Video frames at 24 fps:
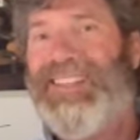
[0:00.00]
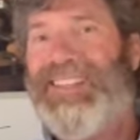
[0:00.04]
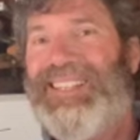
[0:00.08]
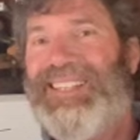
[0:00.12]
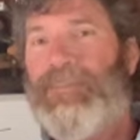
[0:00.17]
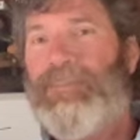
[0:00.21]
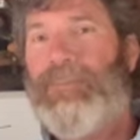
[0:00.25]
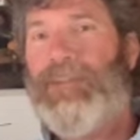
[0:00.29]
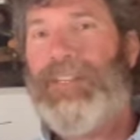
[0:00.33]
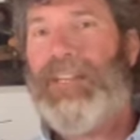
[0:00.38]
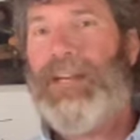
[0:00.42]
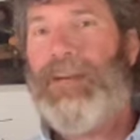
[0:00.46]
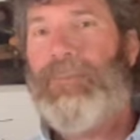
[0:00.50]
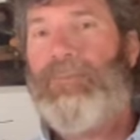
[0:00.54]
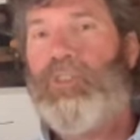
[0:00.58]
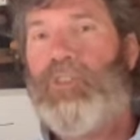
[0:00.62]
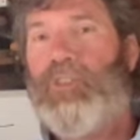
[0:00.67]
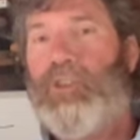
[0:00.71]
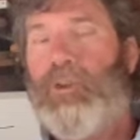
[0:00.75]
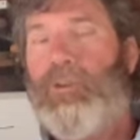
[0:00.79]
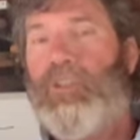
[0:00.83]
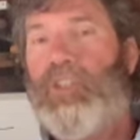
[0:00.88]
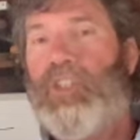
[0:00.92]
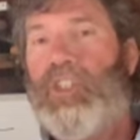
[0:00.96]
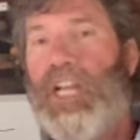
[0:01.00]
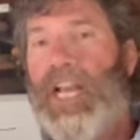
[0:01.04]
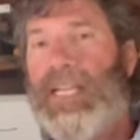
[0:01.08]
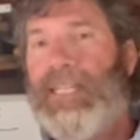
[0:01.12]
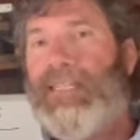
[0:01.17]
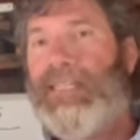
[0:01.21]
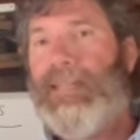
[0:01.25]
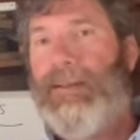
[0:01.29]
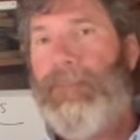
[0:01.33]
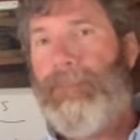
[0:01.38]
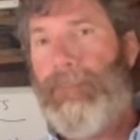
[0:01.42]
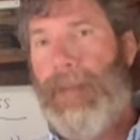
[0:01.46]
This becomes your
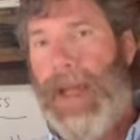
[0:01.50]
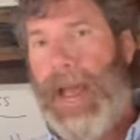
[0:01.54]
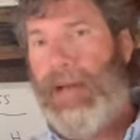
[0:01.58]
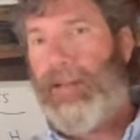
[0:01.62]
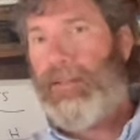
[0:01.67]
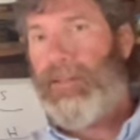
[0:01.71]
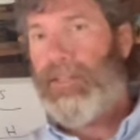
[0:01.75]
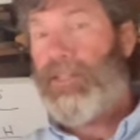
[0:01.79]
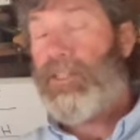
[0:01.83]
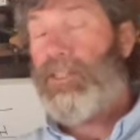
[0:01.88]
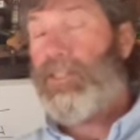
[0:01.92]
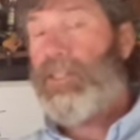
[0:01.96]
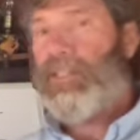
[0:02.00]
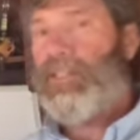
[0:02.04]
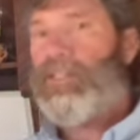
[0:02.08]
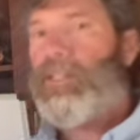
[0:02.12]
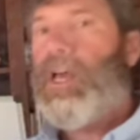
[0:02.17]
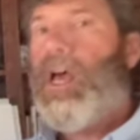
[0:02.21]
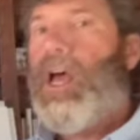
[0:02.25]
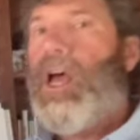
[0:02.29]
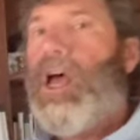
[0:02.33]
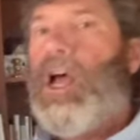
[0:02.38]
checks and balances